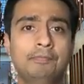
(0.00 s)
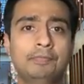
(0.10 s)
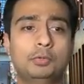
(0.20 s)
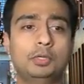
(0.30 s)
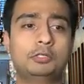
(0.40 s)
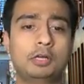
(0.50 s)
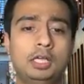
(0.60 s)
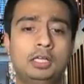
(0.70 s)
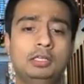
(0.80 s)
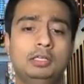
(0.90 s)
We're
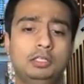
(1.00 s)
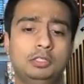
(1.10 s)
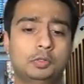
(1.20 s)
trying,